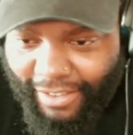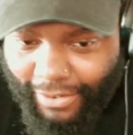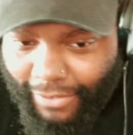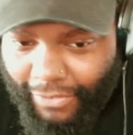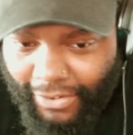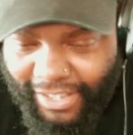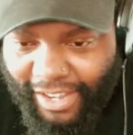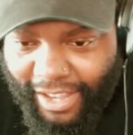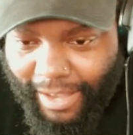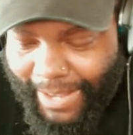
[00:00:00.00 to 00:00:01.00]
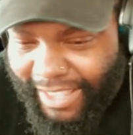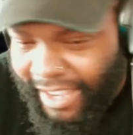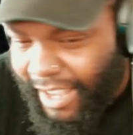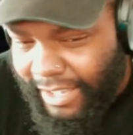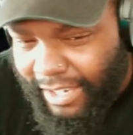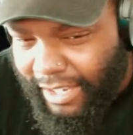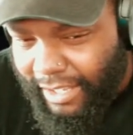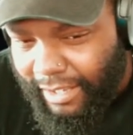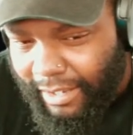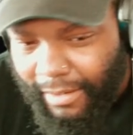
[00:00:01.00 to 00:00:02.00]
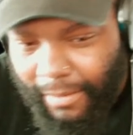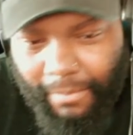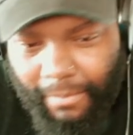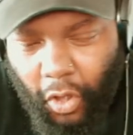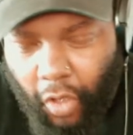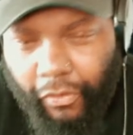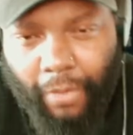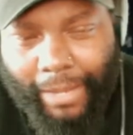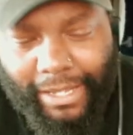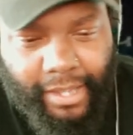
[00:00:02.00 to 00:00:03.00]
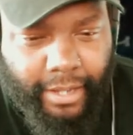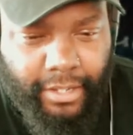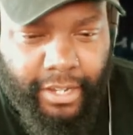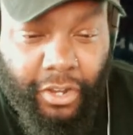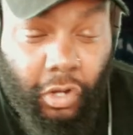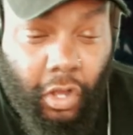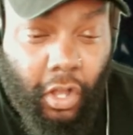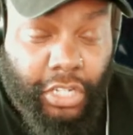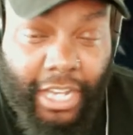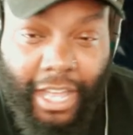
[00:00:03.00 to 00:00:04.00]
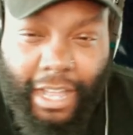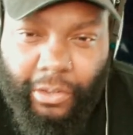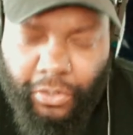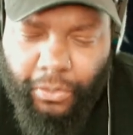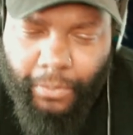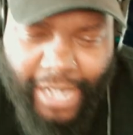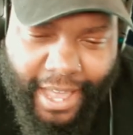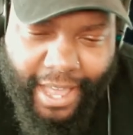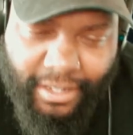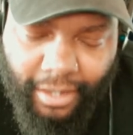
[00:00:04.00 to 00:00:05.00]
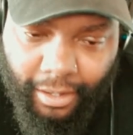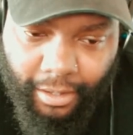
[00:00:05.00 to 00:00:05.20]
for the first time. I think I just. Over on my second channel called Chicago Dude Reacts,